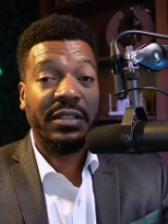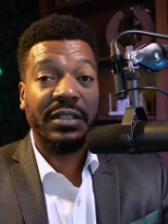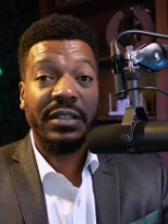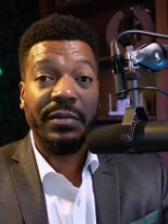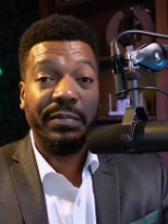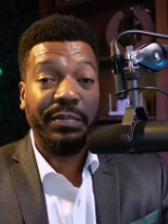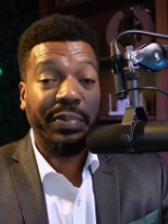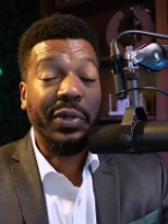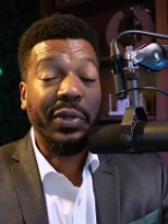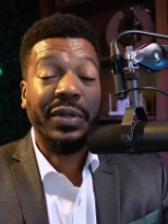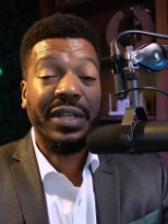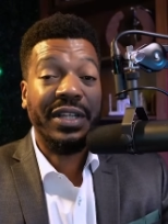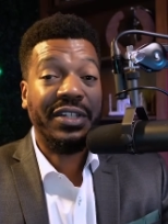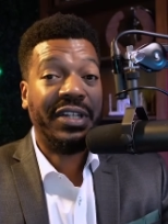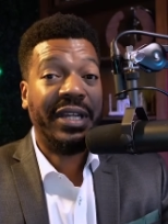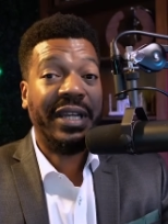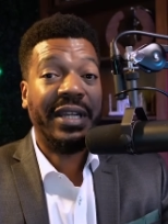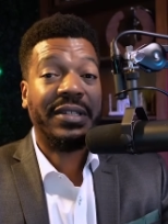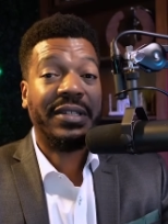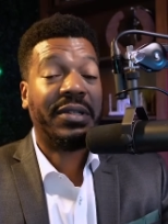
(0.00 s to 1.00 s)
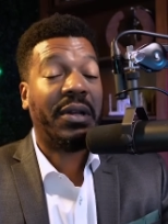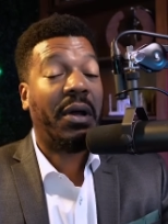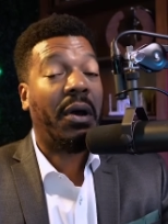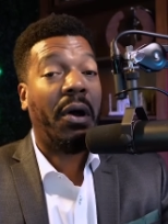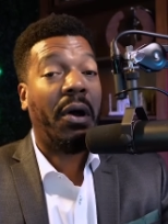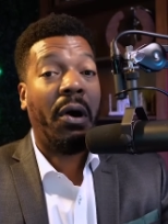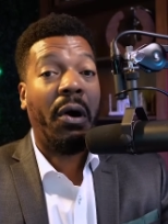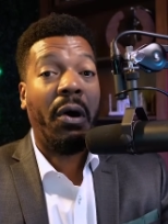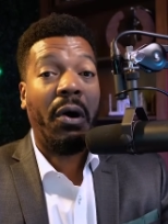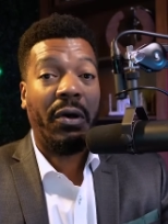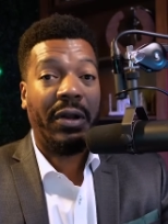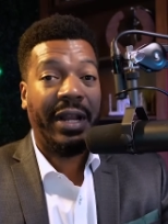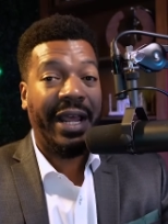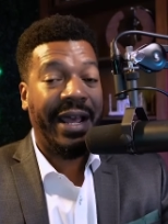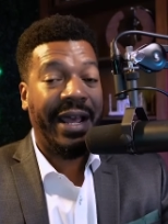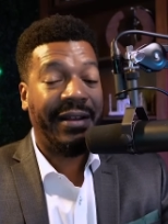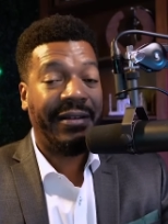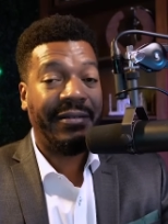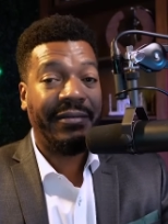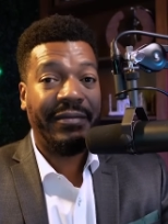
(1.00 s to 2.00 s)
the booty cheeks, all
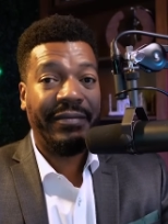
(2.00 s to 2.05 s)
that.